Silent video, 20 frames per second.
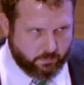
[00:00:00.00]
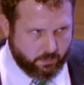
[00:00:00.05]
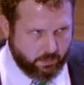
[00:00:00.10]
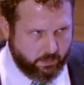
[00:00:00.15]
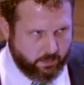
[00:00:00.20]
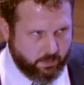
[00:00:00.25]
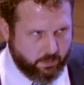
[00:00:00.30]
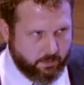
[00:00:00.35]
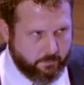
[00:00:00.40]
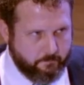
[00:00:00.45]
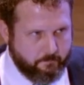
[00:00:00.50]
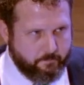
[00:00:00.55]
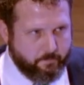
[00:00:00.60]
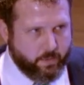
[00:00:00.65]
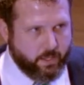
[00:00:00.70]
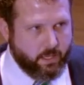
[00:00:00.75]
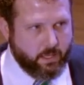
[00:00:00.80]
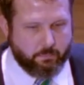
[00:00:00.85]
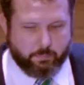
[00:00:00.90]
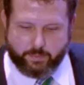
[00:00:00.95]

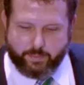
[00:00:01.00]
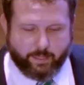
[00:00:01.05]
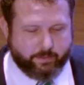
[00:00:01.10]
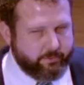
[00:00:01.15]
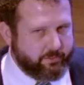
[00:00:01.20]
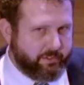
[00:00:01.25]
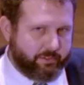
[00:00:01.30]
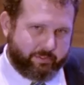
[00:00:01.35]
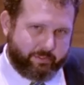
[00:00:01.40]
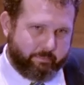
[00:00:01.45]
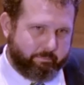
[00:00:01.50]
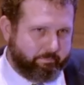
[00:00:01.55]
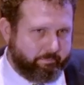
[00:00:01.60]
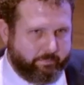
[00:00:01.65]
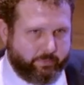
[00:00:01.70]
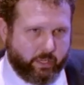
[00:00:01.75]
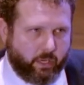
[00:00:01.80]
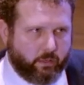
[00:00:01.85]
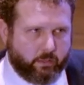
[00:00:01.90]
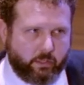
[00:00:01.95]
But that's just a
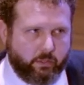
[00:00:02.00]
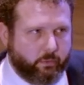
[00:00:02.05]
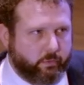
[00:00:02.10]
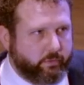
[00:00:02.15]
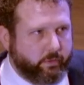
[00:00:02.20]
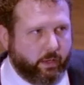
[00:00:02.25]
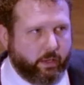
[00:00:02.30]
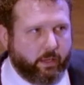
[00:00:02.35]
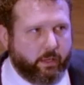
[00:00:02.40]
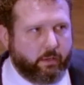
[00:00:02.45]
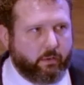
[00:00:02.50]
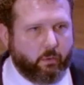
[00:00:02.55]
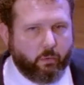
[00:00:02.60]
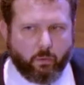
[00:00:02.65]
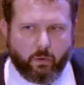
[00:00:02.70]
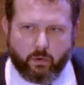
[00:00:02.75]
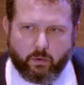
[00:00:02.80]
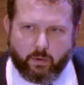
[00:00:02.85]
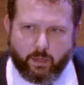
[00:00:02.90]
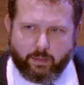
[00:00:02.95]
DocuSign,
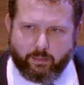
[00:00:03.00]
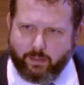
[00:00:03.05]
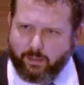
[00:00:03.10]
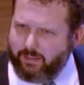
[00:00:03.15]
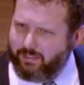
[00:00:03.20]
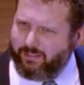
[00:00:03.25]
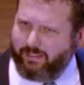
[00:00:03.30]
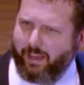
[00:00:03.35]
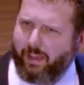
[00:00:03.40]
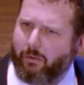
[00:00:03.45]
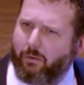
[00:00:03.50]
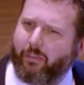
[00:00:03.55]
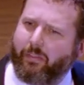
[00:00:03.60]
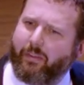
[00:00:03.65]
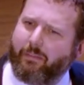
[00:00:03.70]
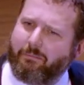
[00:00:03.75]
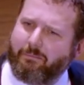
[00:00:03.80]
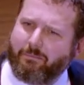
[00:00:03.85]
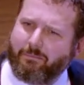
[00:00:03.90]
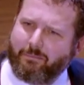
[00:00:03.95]
or I think it's now
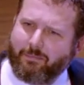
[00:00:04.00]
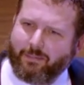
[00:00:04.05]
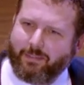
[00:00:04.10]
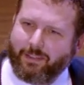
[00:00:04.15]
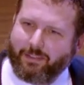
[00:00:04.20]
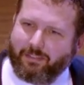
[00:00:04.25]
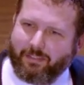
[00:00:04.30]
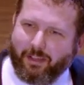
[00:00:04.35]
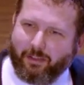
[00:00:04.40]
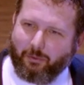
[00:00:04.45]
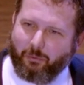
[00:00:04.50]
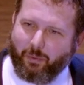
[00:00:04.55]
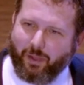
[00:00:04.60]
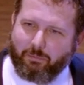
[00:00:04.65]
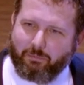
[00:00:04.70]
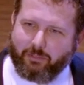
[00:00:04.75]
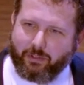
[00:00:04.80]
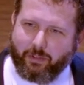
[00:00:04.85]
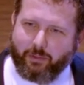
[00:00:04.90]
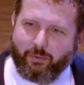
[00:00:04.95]
it's now a
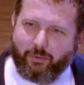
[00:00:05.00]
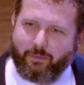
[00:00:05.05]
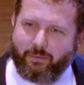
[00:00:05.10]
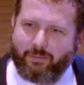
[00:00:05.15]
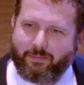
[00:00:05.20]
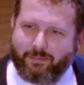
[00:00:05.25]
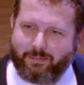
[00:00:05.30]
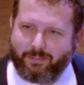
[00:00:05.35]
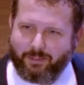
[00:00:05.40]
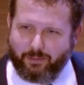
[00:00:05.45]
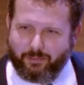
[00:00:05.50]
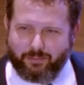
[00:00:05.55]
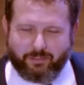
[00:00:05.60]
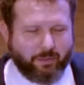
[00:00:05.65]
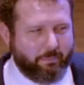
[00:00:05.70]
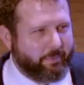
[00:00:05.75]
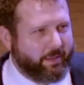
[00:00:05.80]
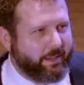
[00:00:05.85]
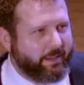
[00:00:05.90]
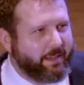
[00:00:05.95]
Webflow or
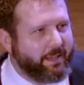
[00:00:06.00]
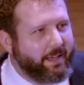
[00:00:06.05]
something.